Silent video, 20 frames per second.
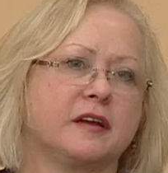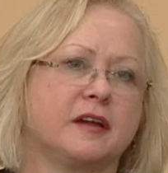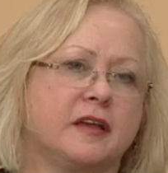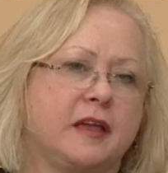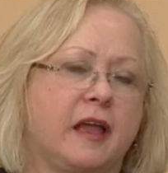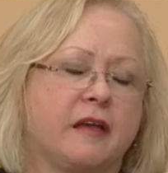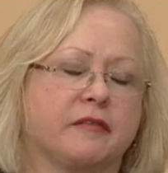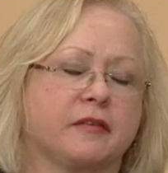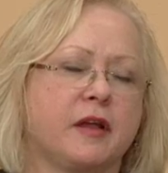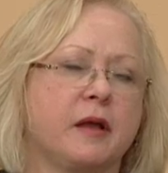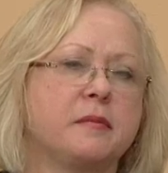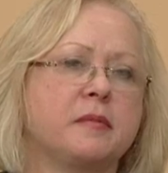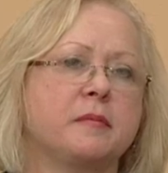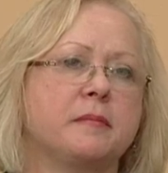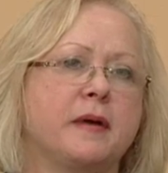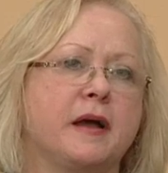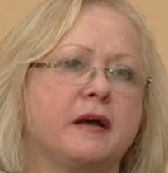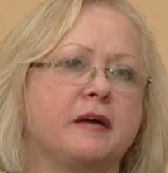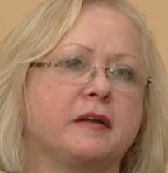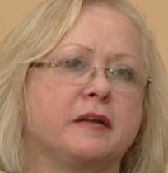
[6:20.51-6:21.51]
have come
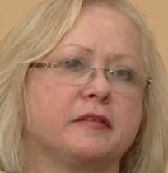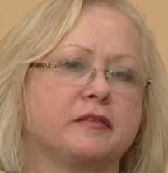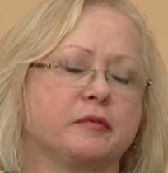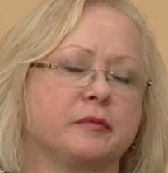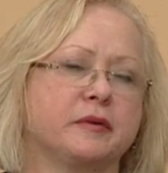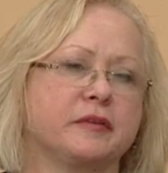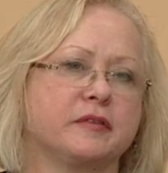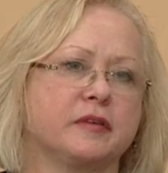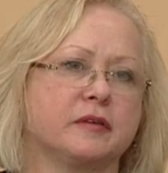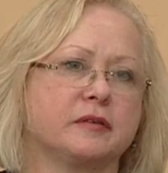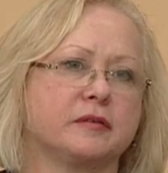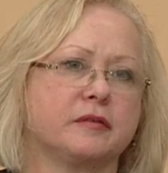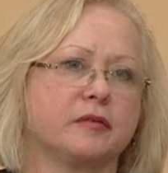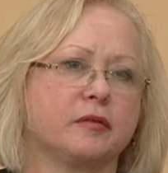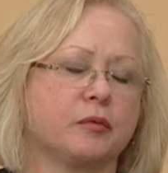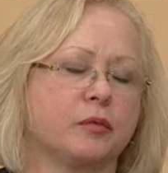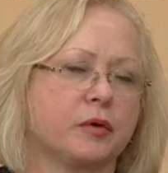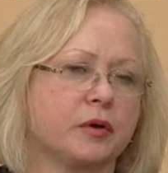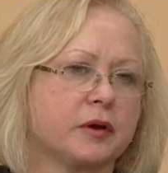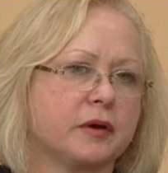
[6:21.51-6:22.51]
about as a result of the
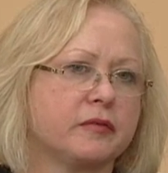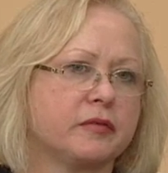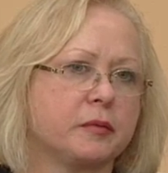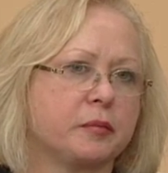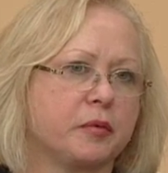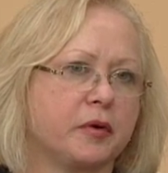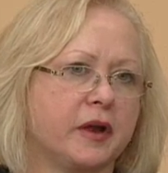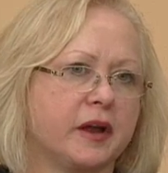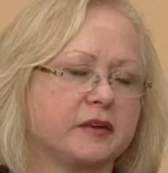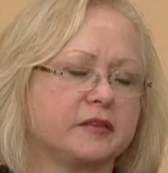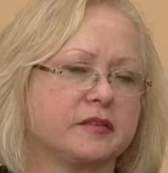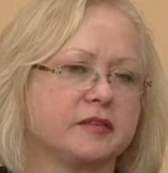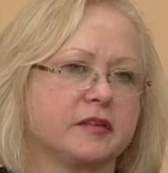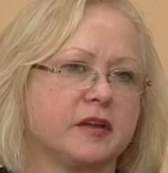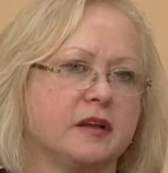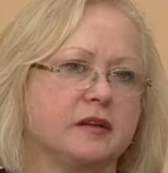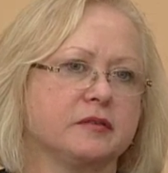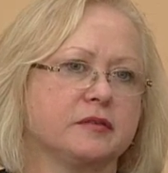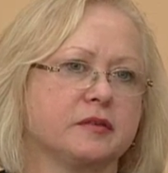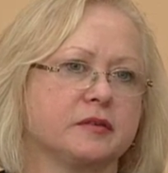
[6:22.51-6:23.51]
work of the Practice
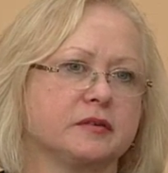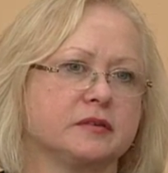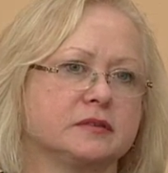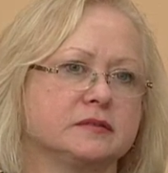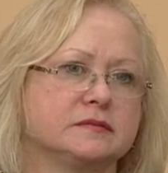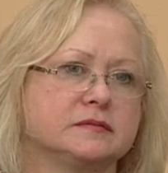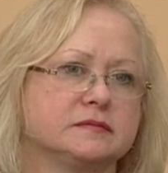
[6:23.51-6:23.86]
Council?